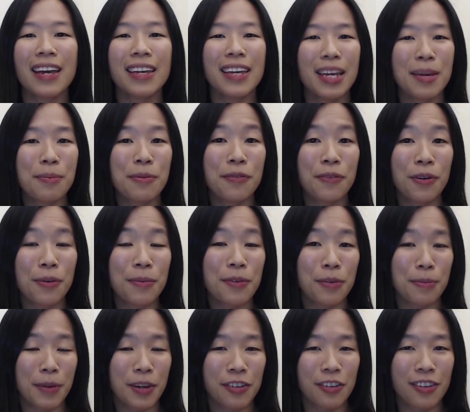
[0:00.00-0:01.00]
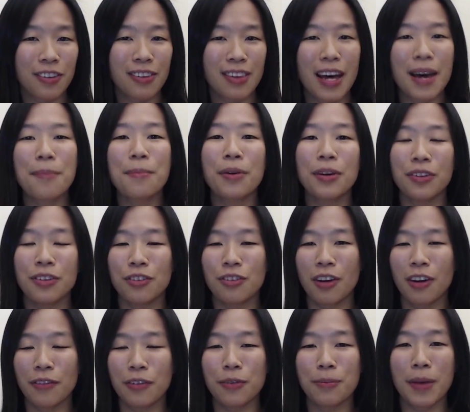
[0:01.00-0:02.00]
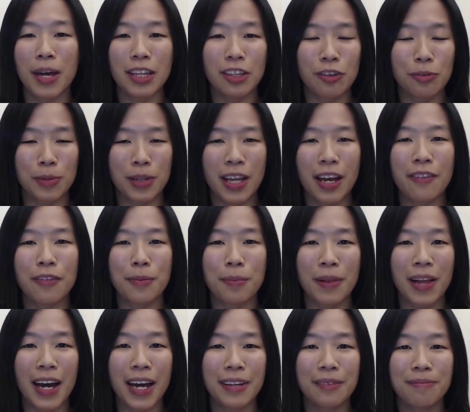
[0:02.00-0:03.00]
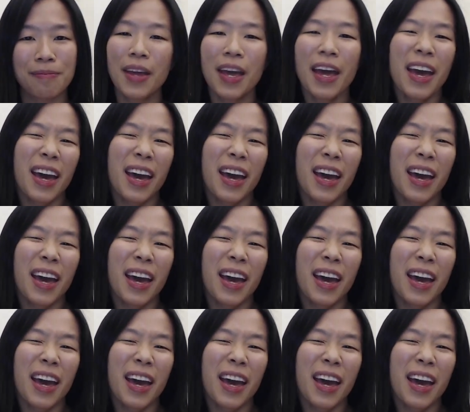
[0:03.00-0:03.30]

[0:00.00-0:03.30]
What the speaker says: and key performance measures that Monty Travel's management have applied.